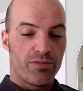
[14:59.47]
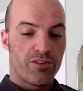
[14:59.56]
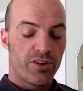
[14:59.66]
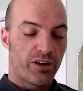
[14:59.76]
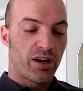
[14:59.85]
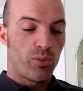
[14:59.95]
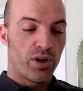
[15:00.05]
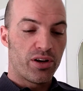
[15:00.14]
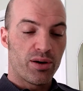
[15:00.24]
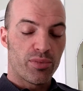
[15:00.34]
figure out
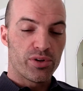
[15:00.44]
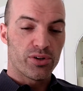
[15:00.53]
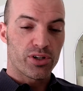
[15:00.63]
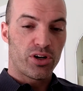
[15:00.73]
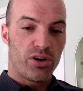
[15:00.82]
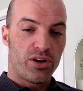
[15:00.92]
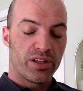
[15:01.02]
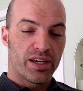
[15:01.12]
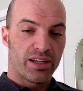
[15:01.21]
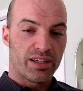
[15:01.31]
what number you're
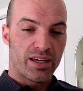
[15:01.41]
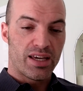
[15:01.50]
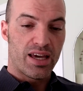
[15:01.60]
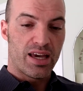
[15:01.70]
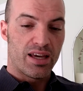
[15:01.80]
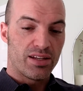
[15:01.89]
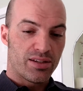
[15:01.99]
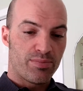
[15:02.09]
calling and